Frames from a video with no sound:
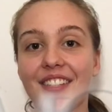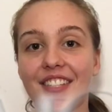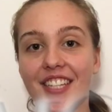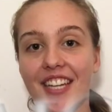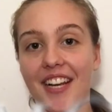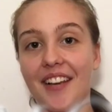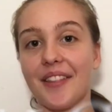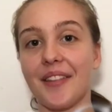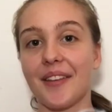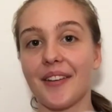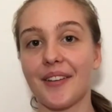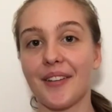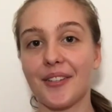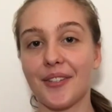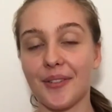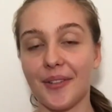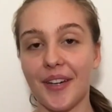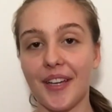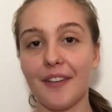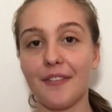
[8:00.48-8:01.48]
to share the
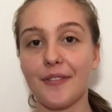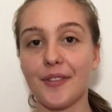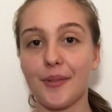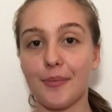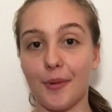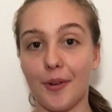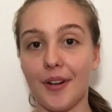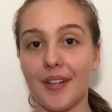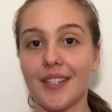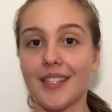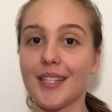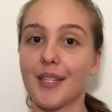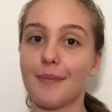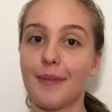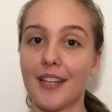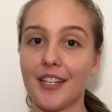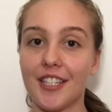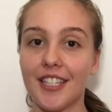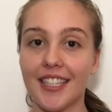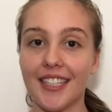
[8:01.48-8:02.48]
joy of sports,
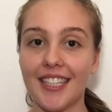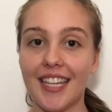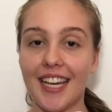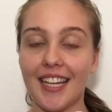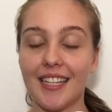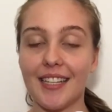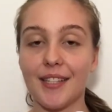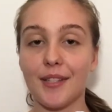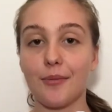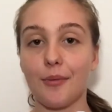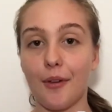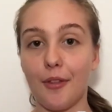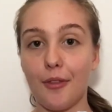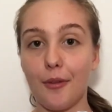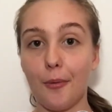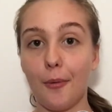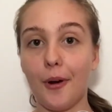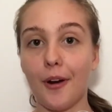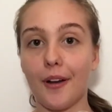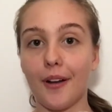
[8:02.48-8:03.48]
especially tennis, with
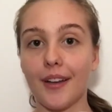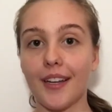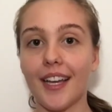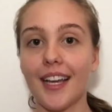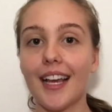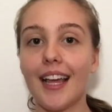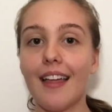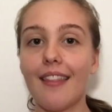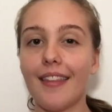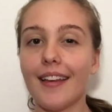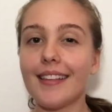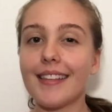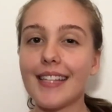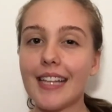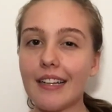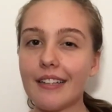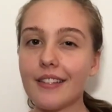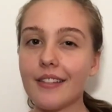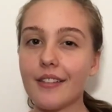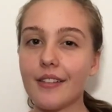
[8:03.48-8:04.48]
the world. That
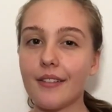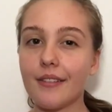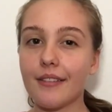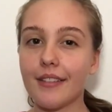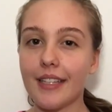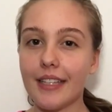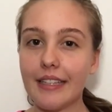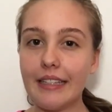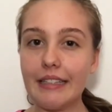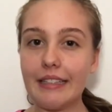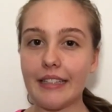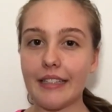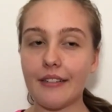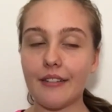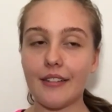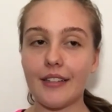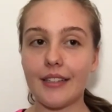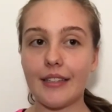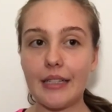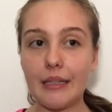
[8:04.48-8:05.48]
sounds so easy
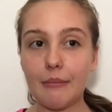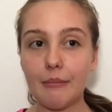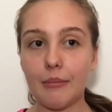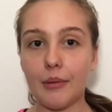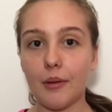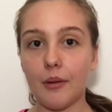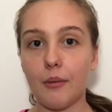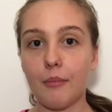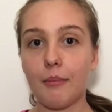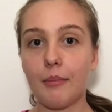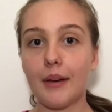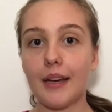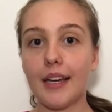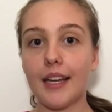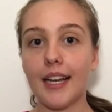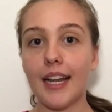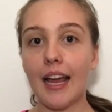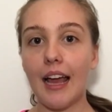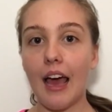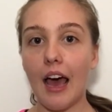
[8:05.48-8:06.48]
or simple,
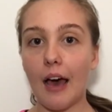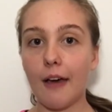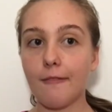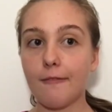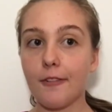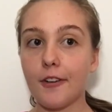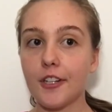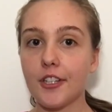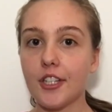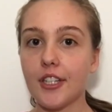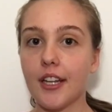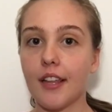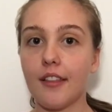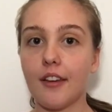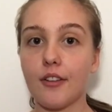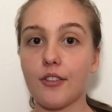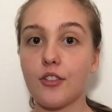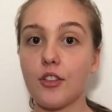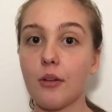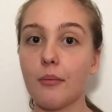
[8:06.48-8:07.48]
but unfortunately
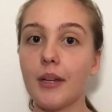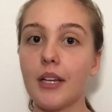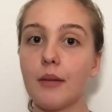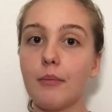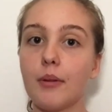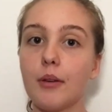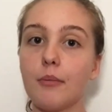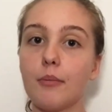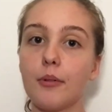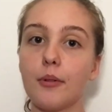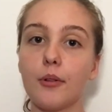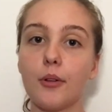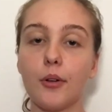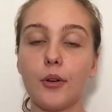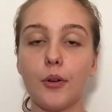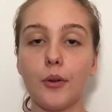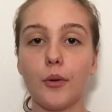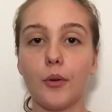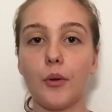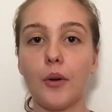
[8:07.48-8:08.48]
there are so many people
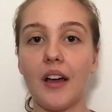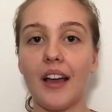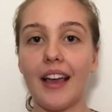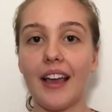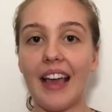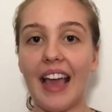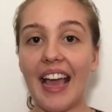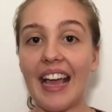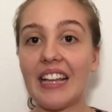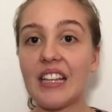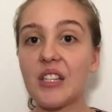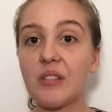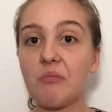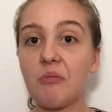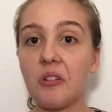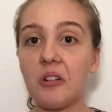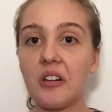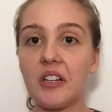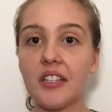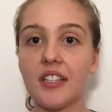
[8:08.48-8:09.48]
who hate
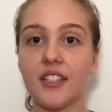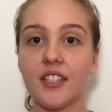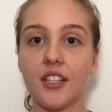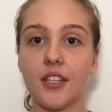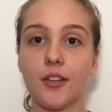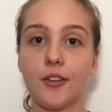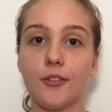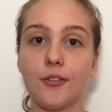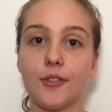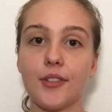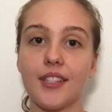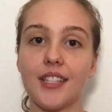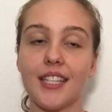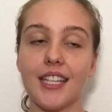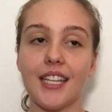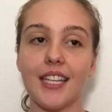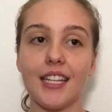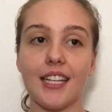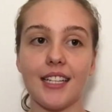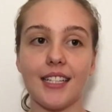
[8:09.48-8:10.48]
sports, who
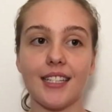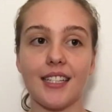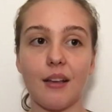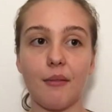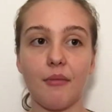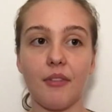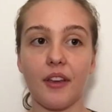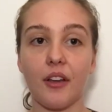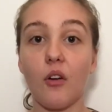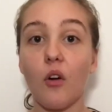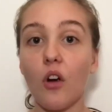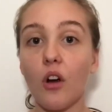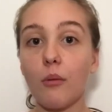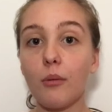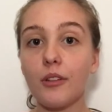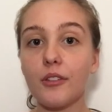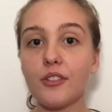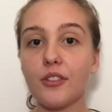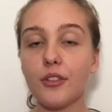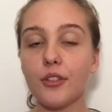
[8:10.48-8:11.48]
see it as something
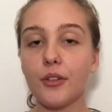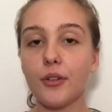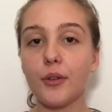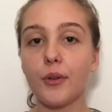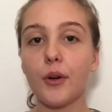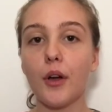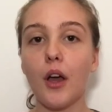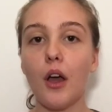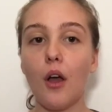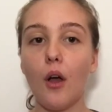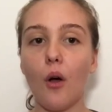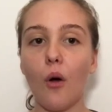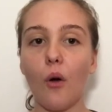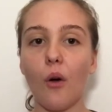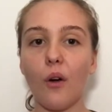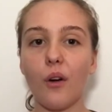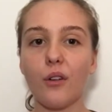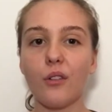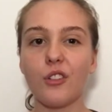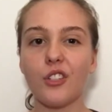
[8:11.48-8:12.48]
horrible to do,
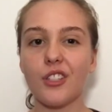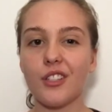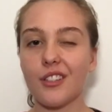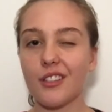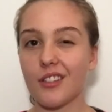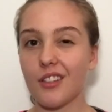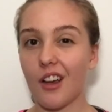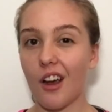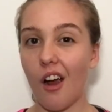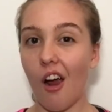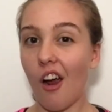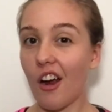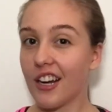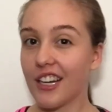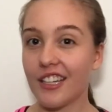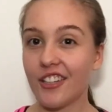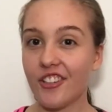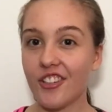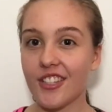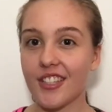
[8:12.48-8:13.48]
or who just
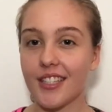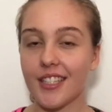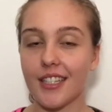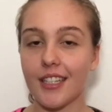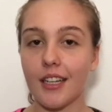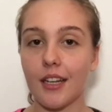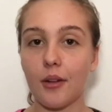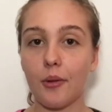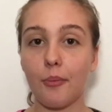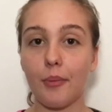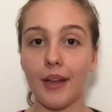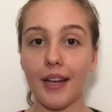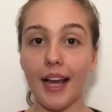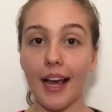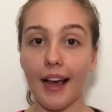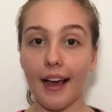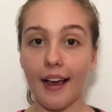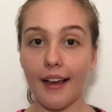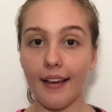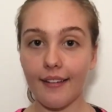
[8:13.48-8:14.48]
aren't interested in it. But
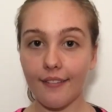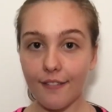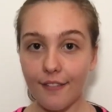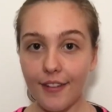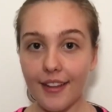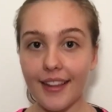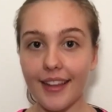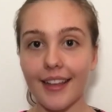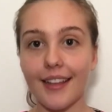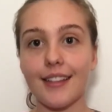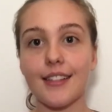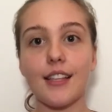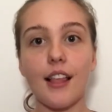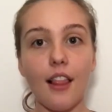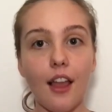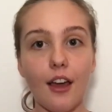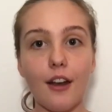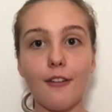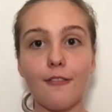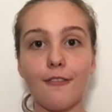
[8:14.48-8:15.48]
really, it's a
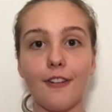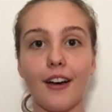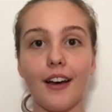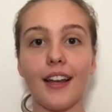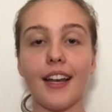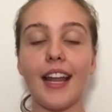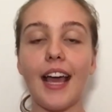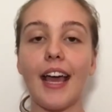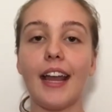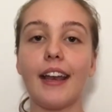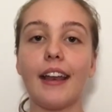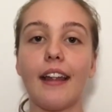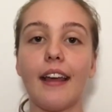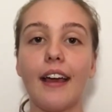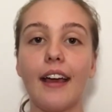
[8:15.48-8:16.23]
lot of fun, and